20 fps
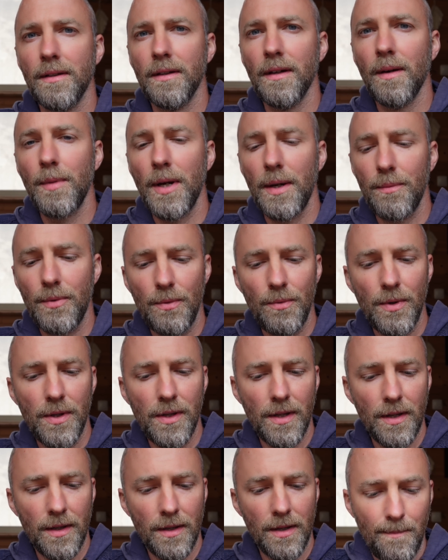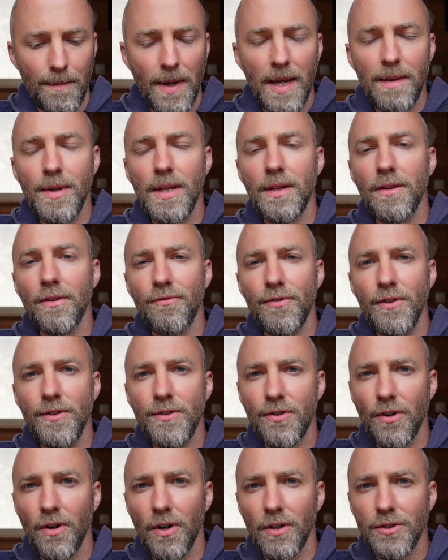I'm happy with it. Maybe in the
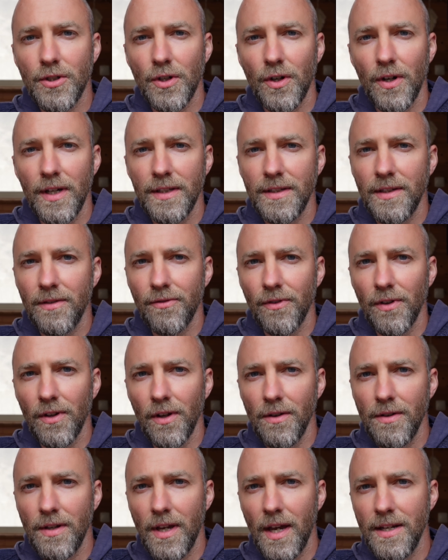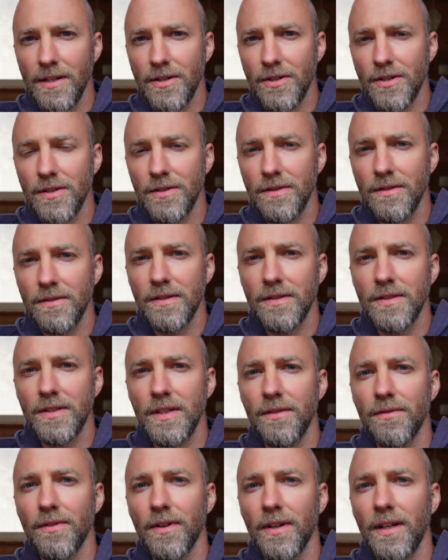future I'll try a different location to
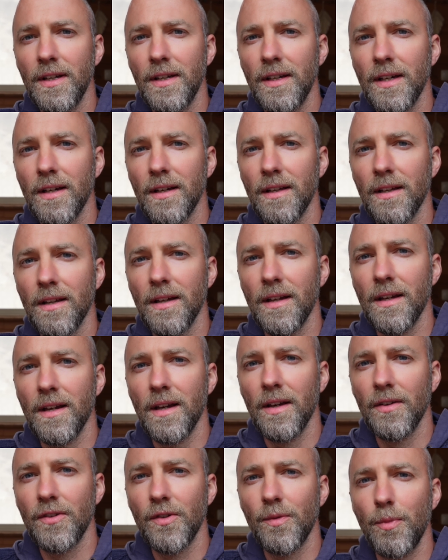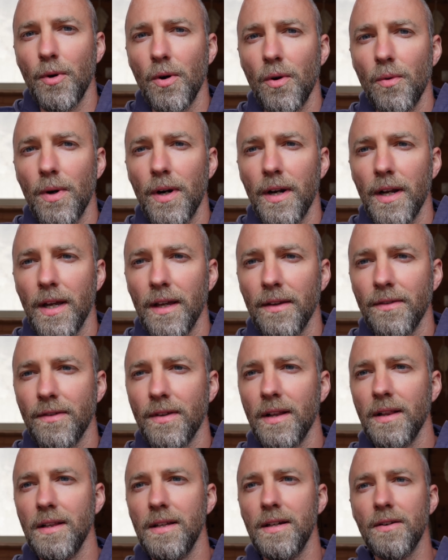see if I can get a spot where it gets
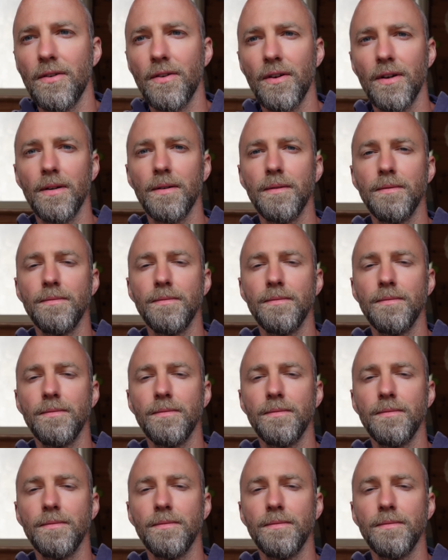clearer,